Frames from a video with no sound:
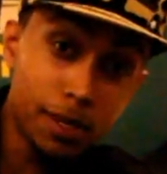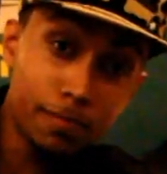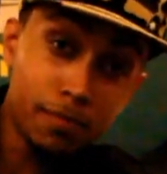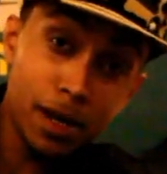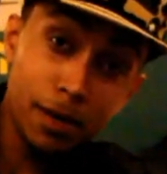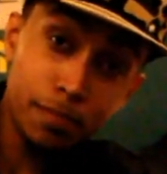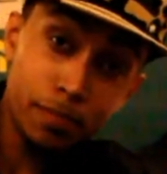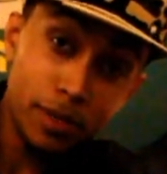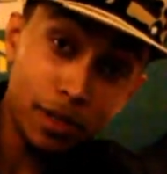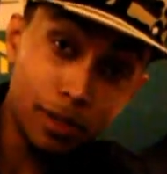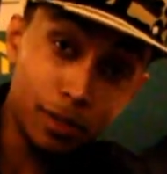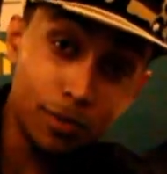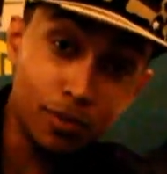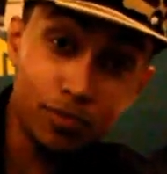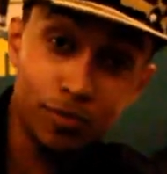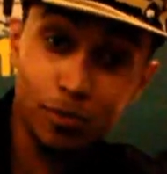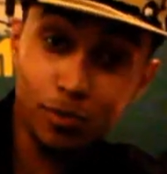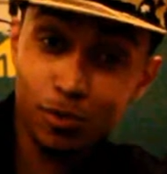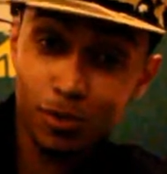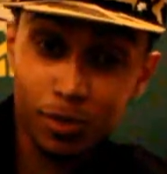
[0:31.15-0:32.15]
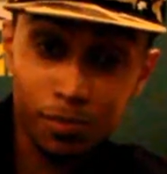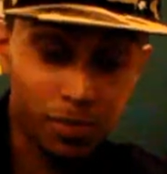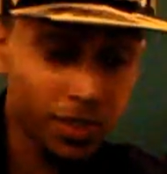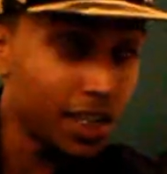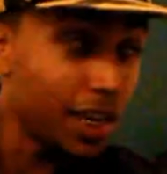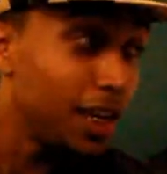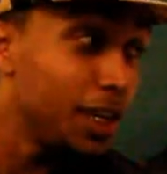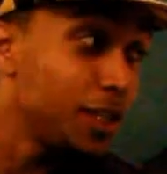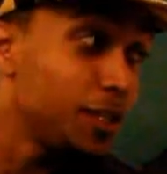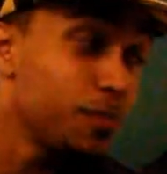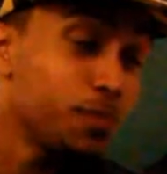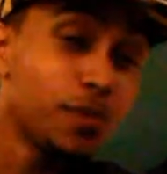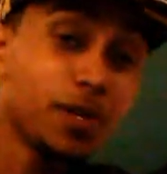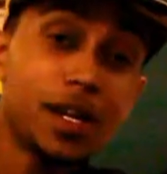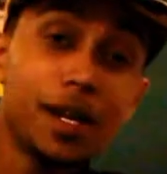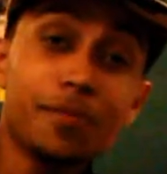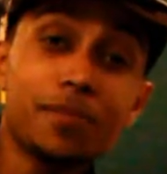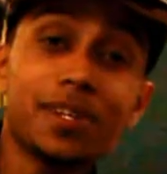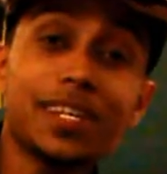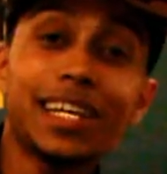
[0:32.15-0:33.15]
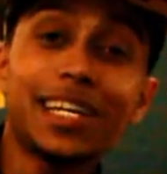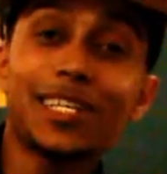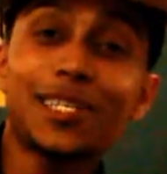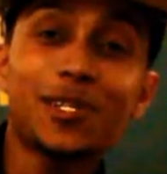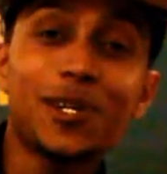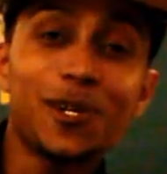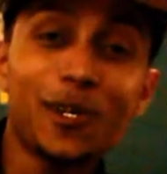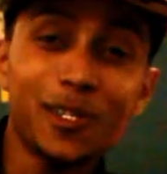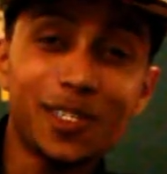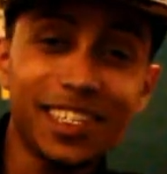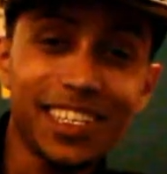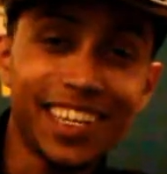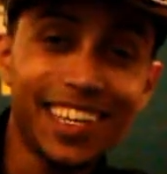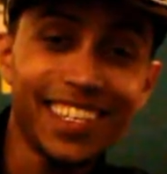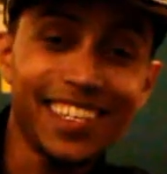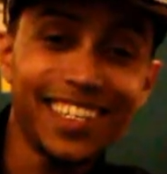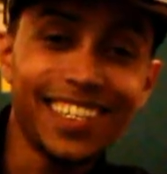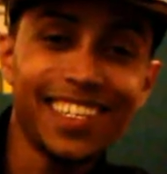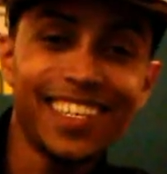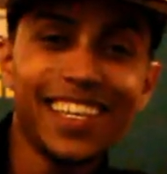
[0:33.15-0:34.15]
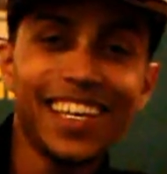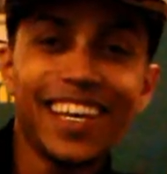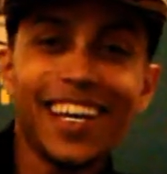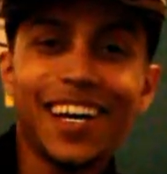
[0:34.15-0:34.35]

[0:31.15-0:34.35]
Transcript: It might be a little rude sometimes, but I'm a nice guy altogether.